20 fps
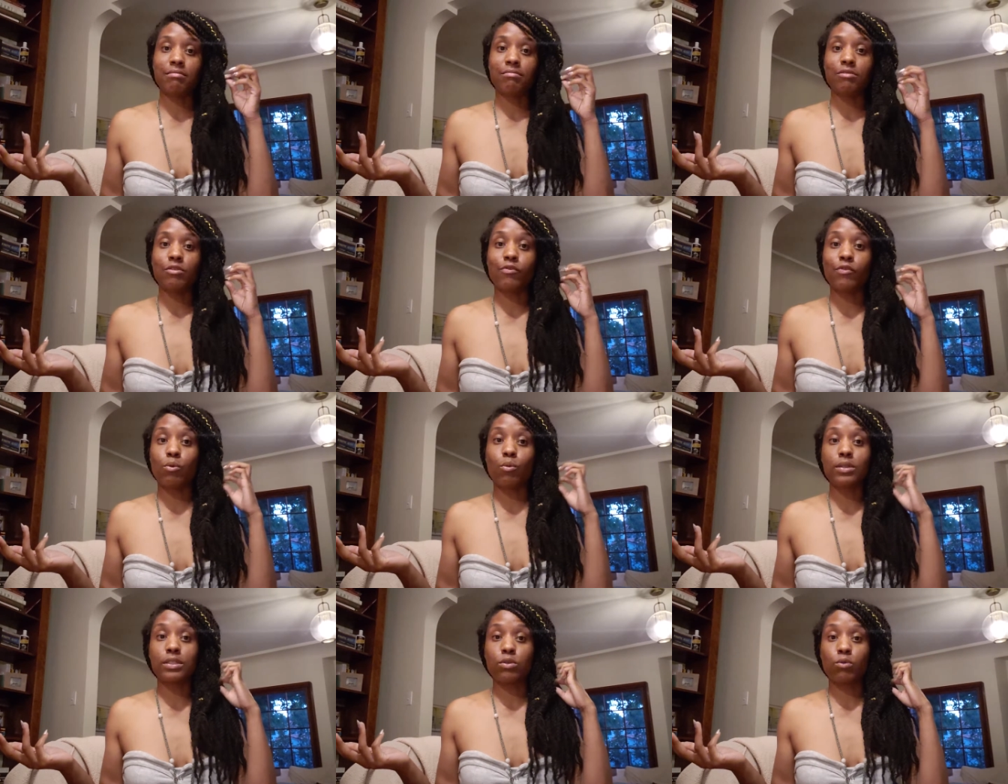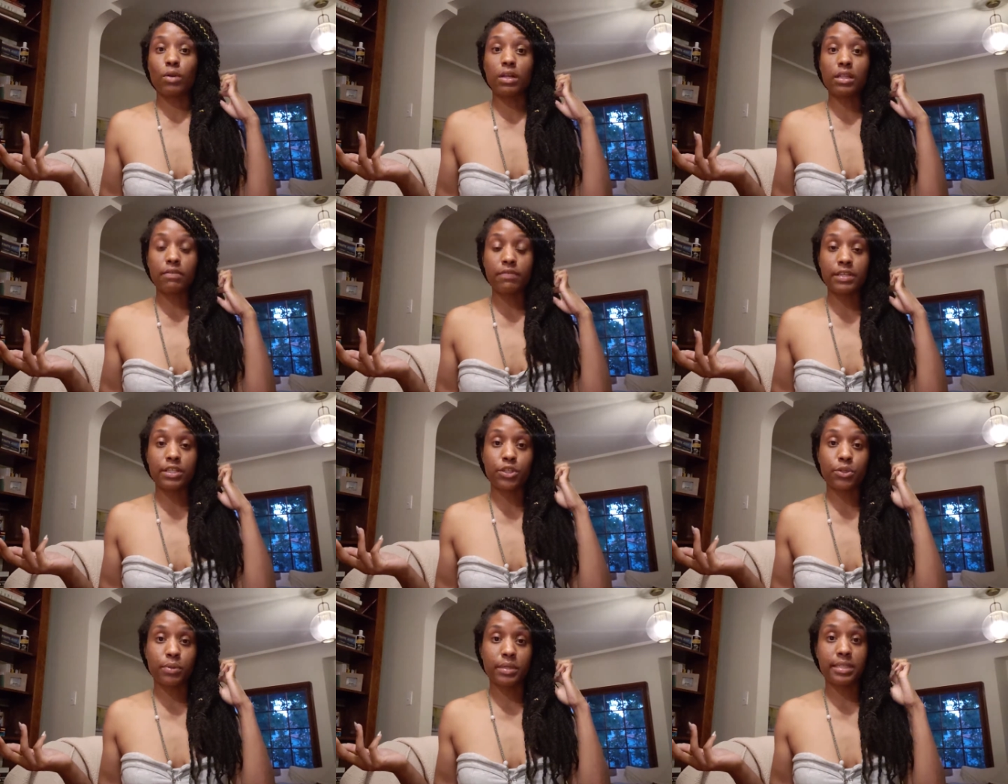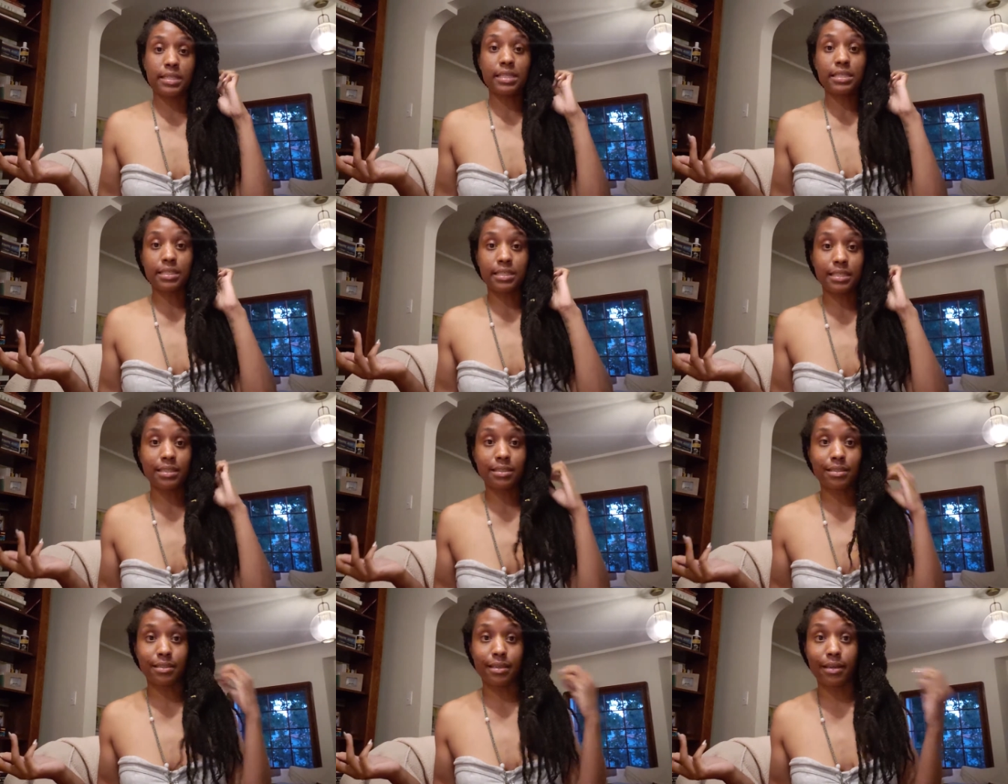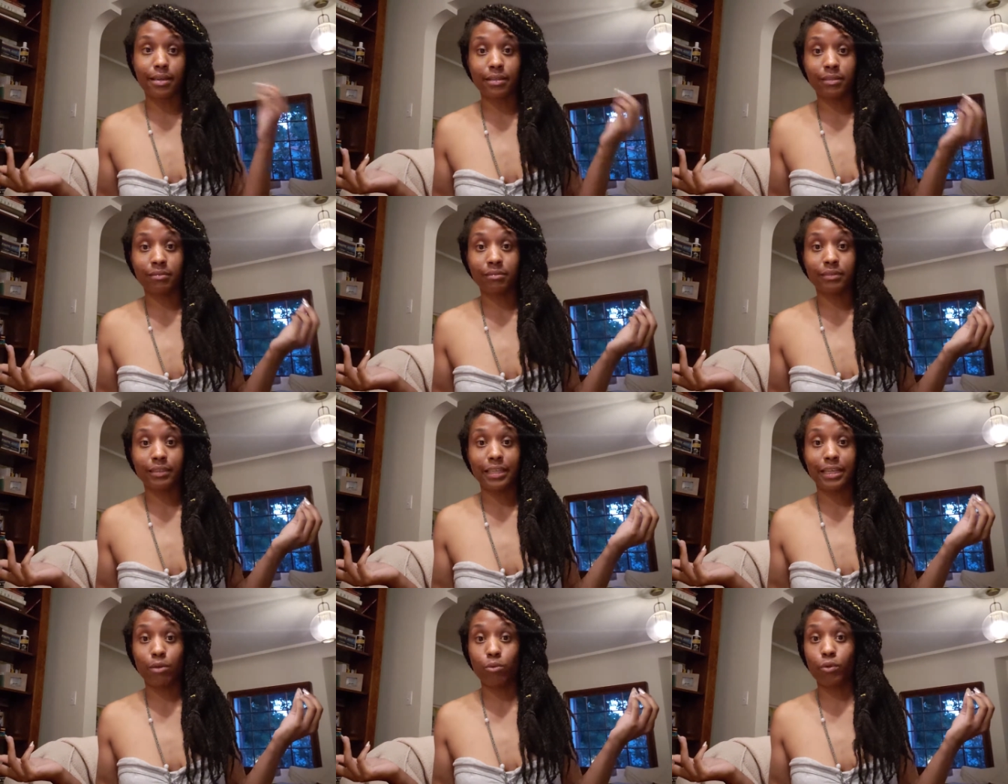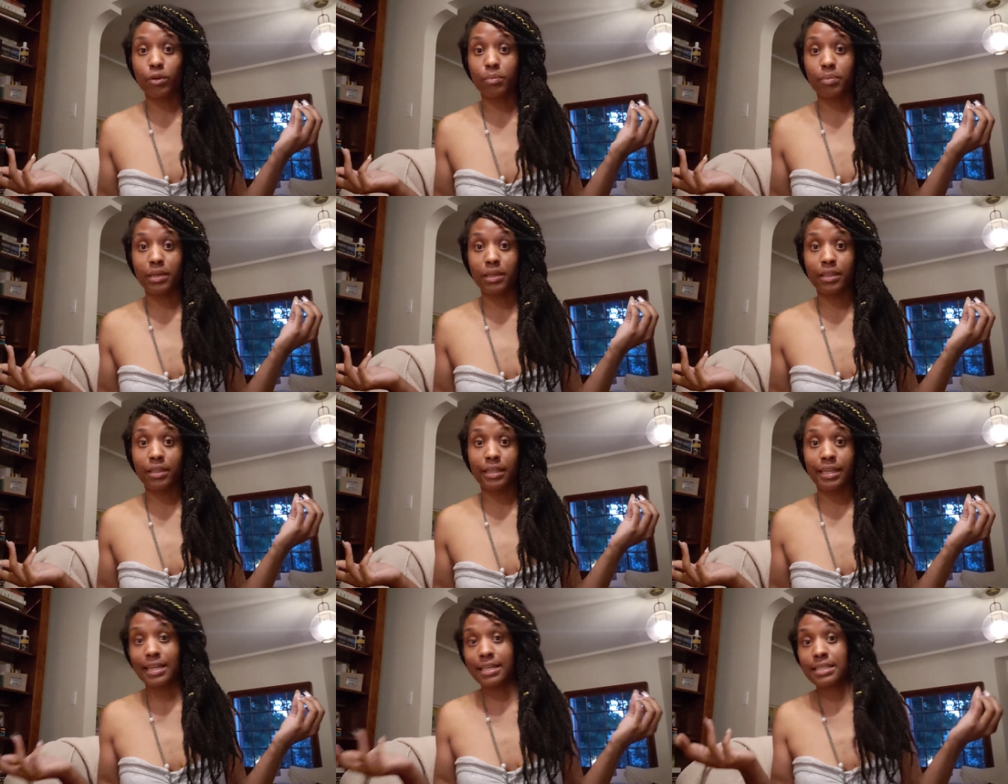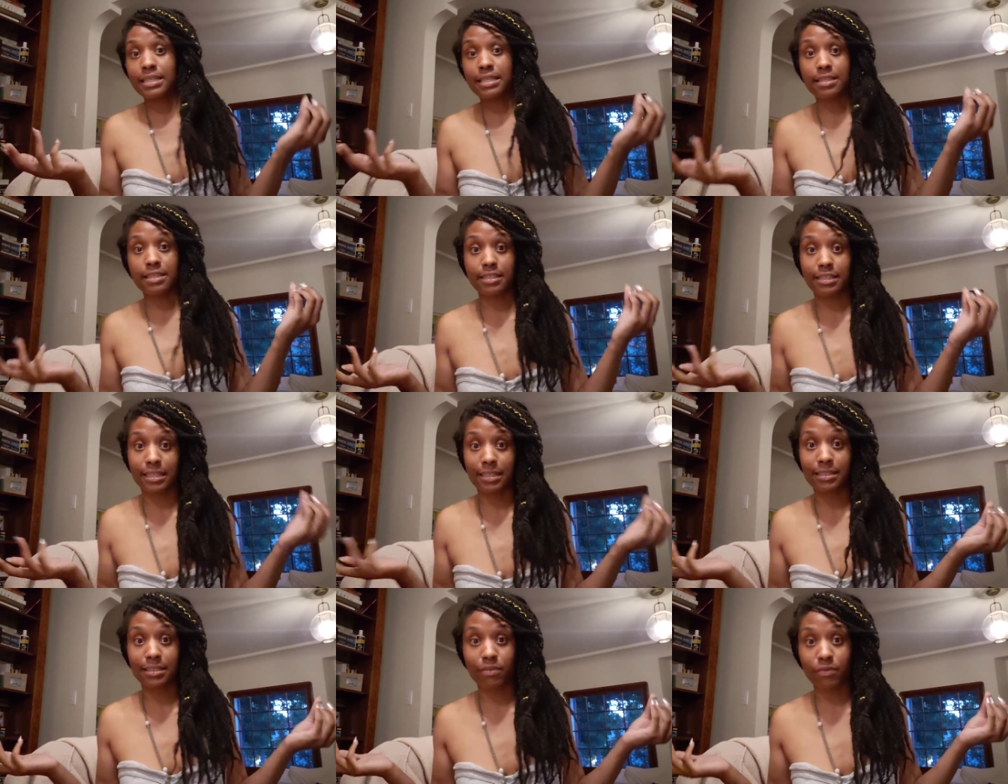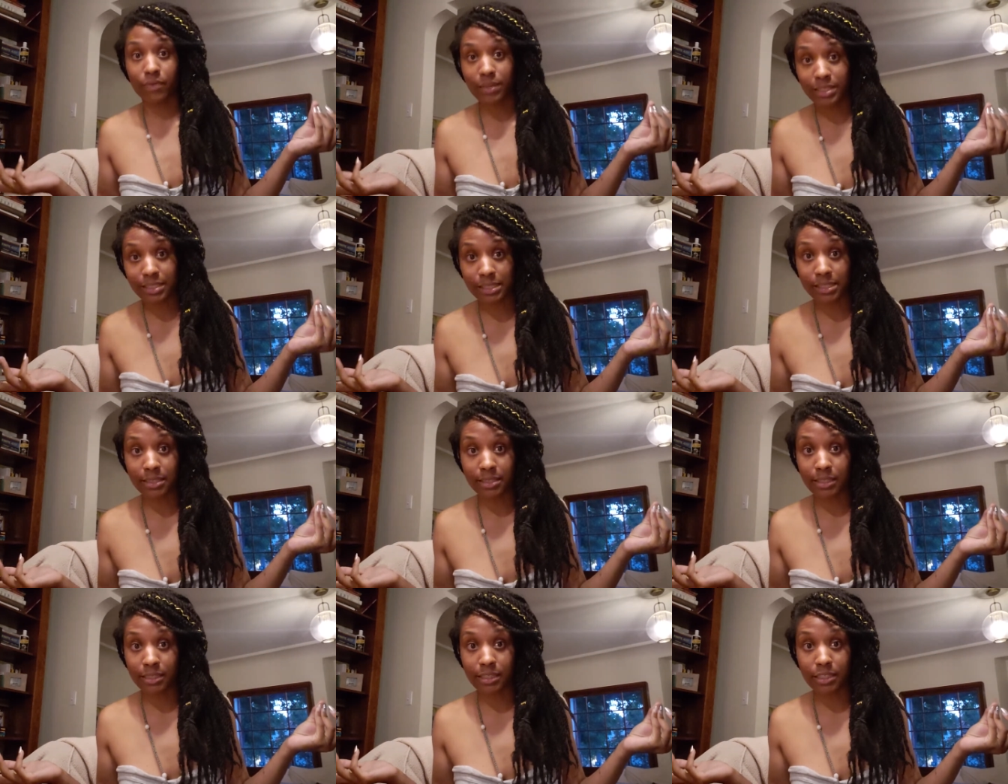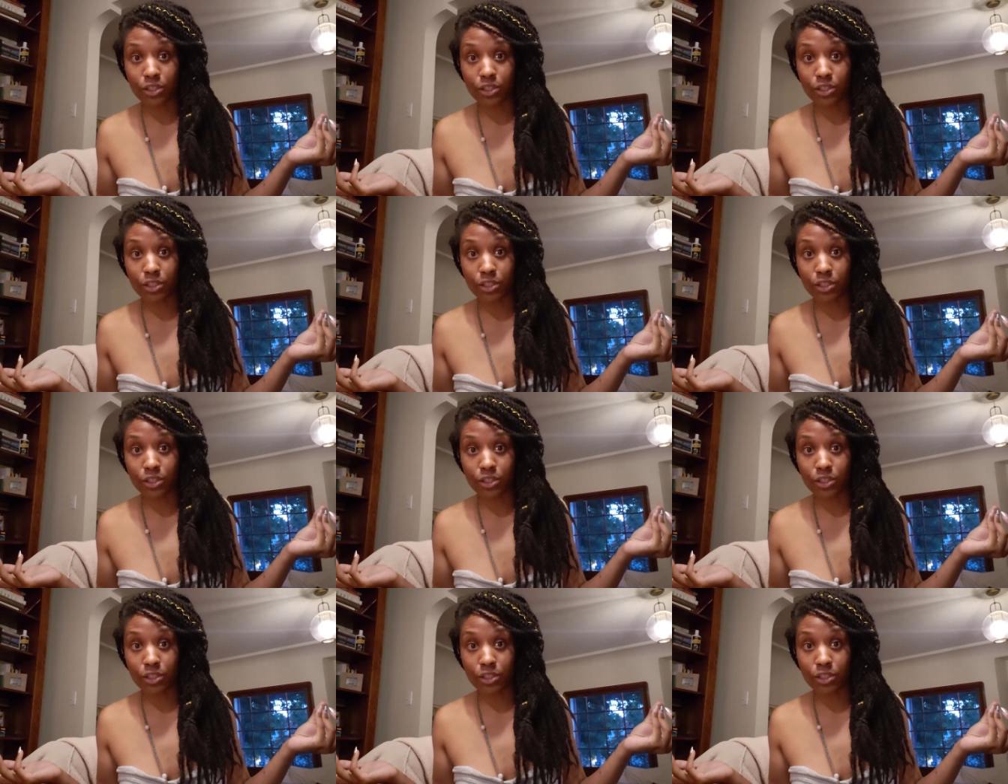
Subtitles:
wasn't relevant to existence, then it would be the antithesis of existence.